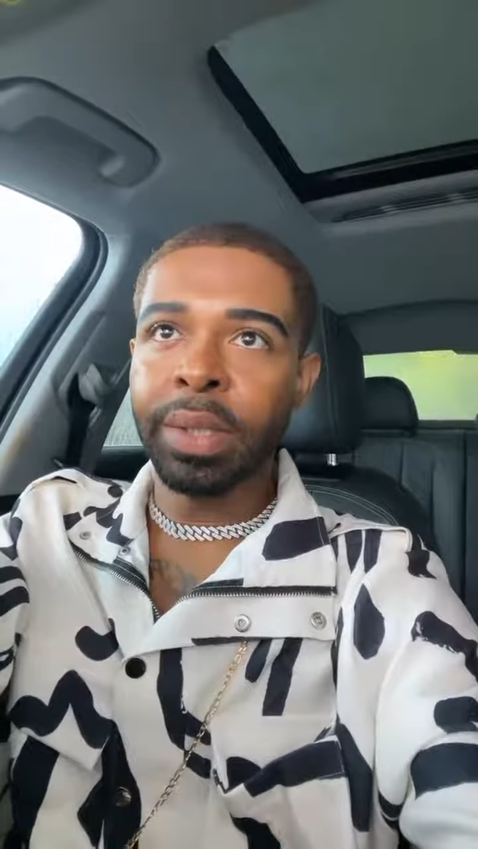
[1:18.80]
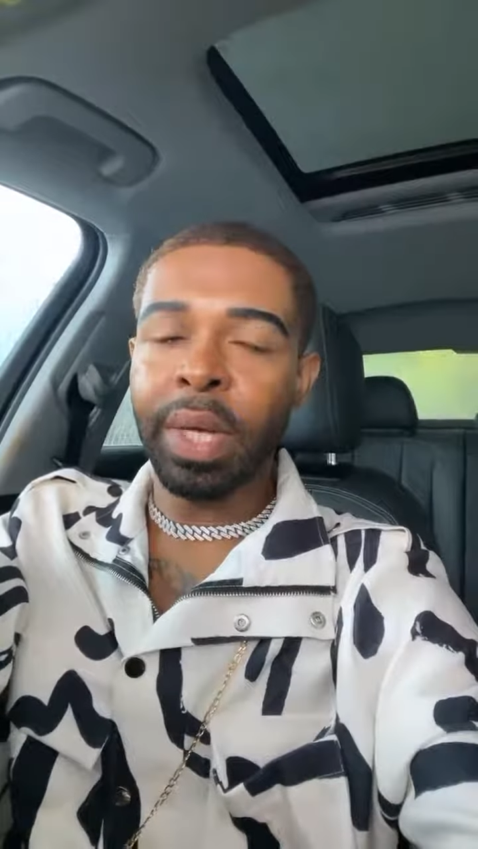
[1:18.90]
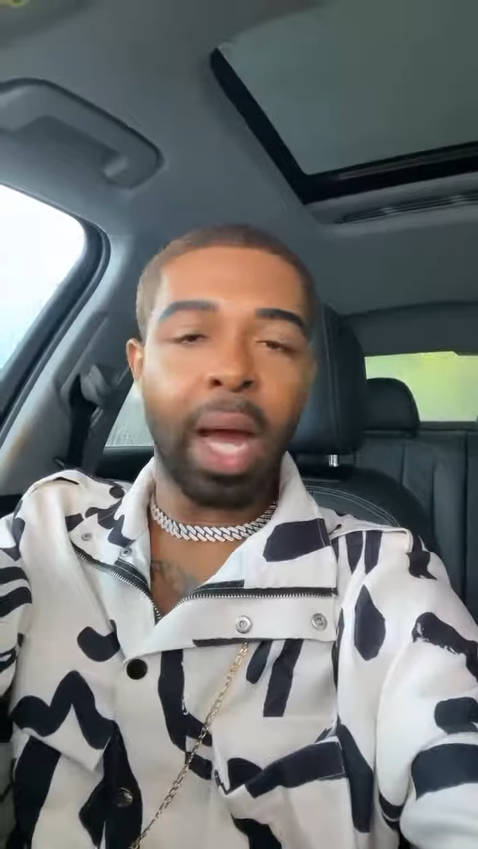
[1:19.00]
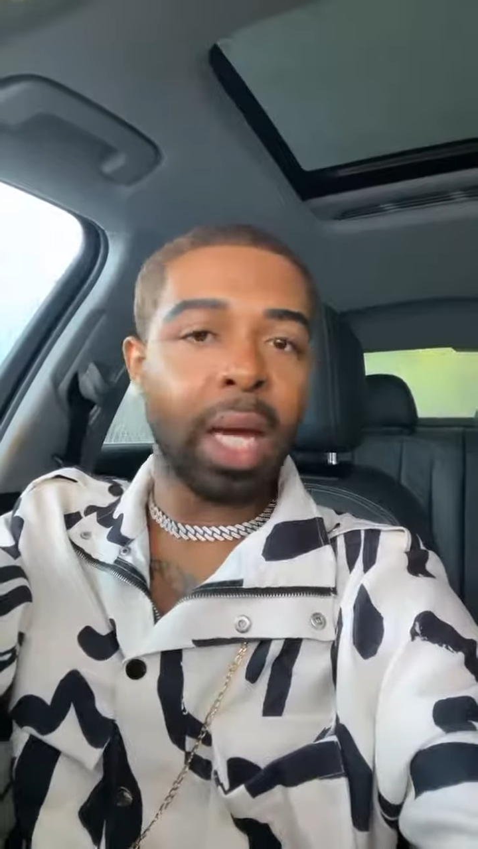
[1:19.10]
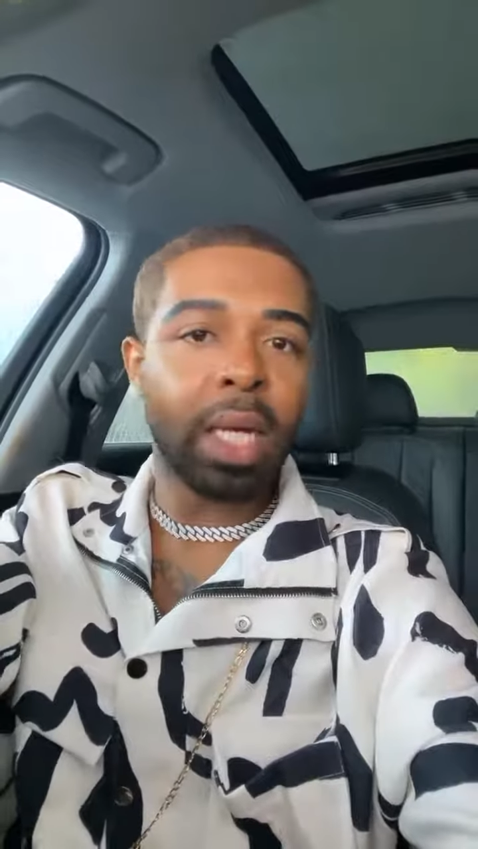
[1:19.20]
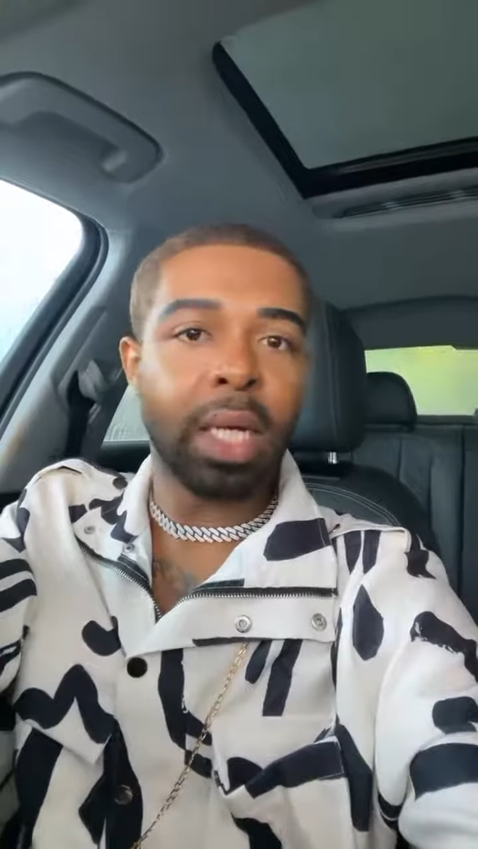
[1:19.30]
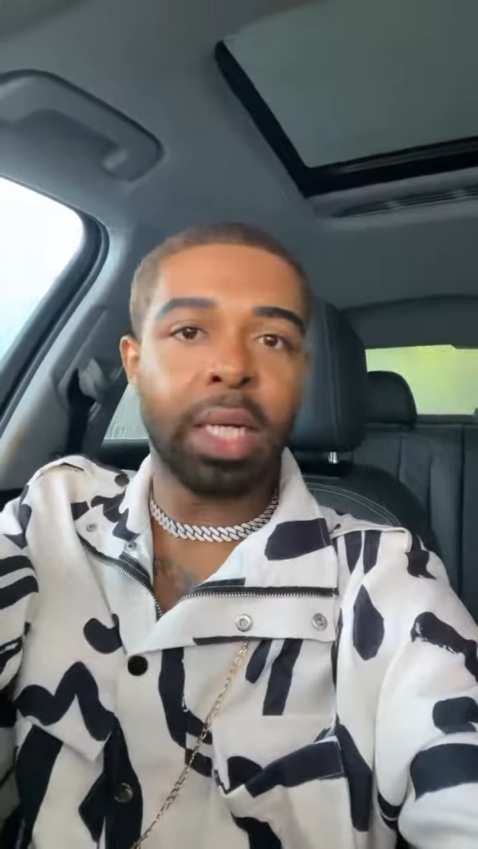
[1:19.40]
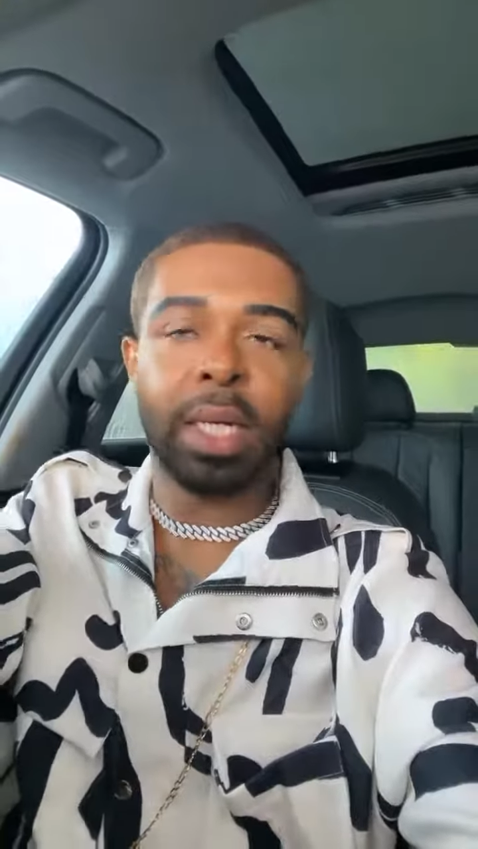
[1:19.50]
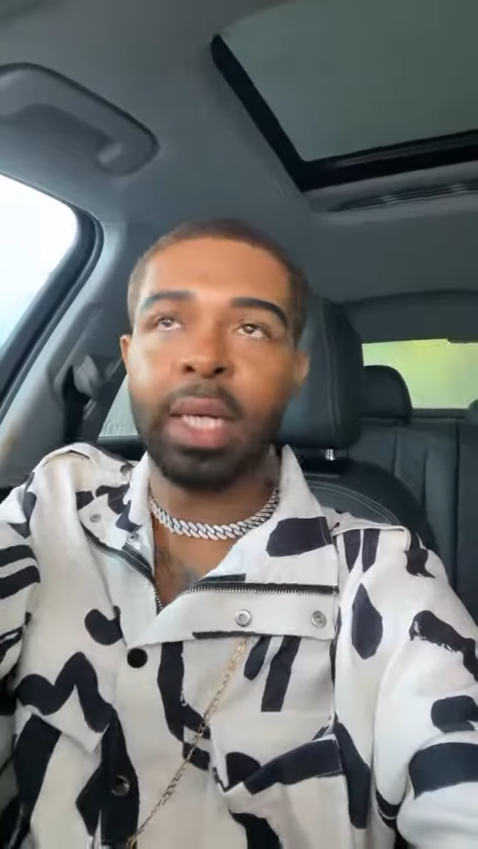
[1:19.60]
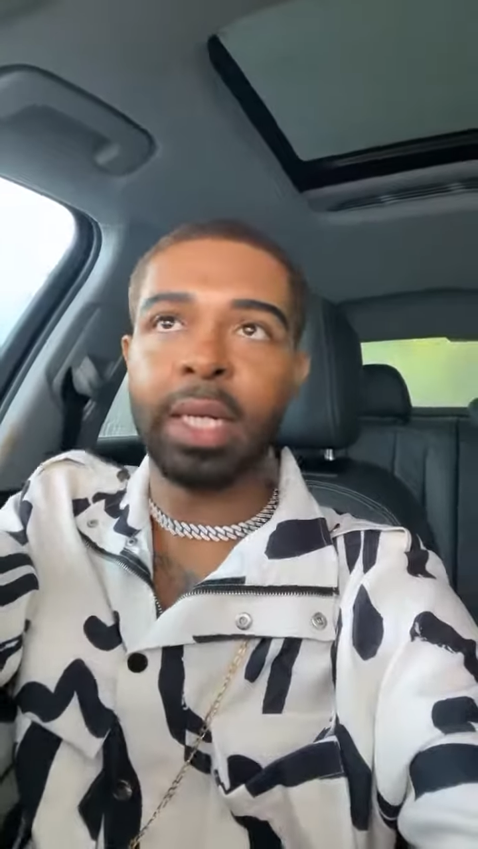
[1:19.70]
I could have
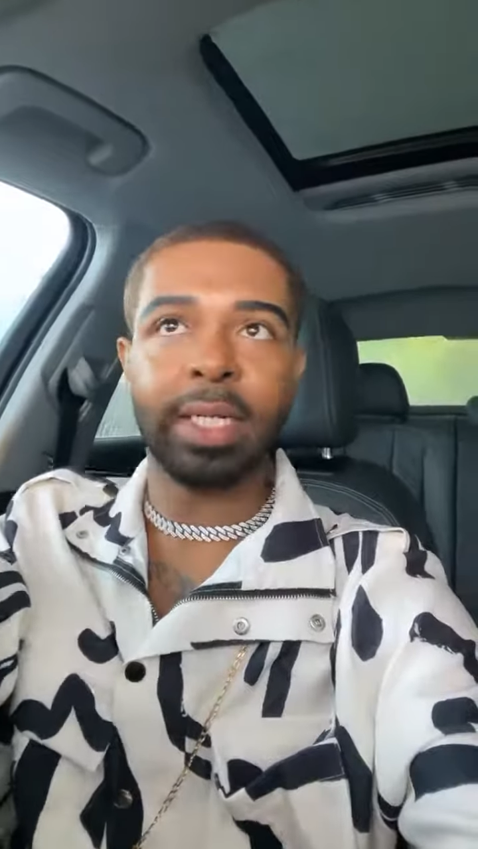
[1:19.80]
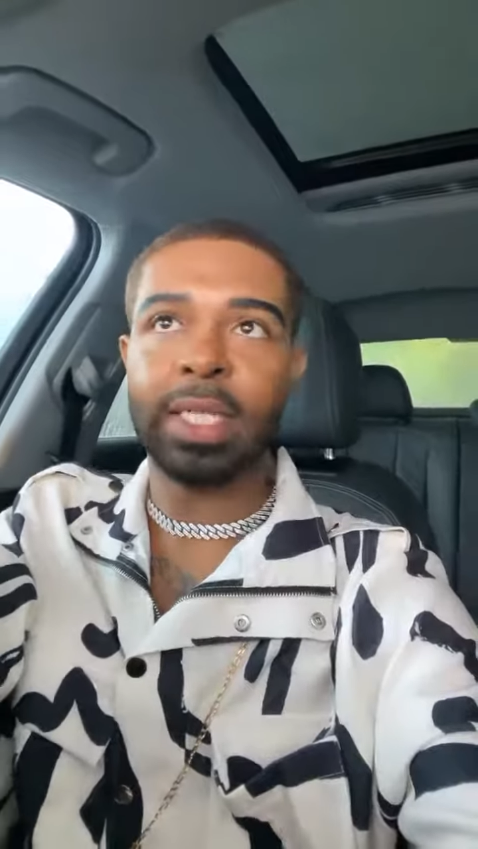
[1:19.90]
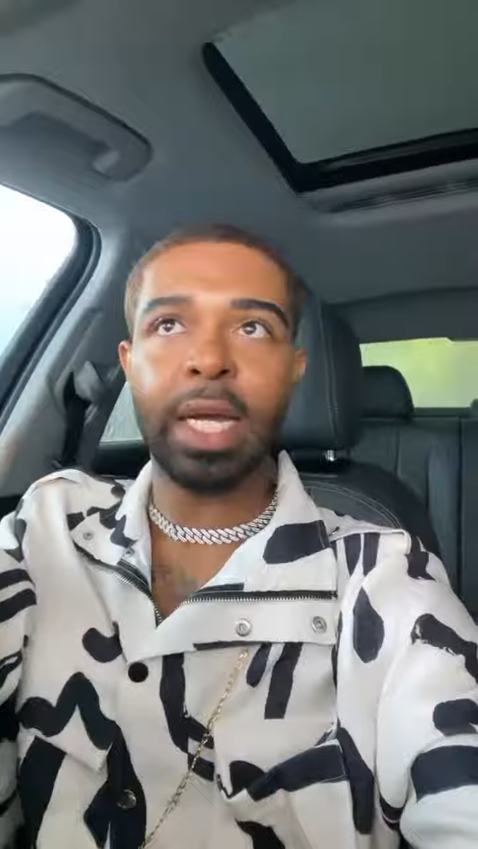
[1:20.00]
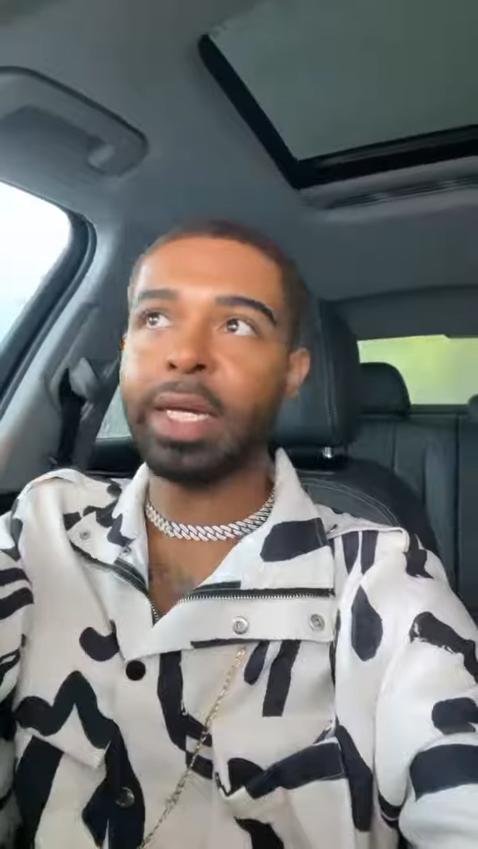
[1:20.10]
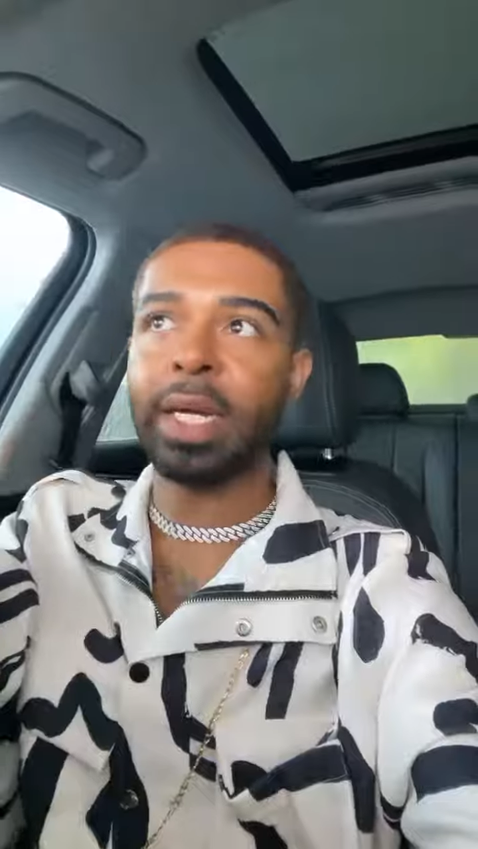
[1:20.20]
did this. I could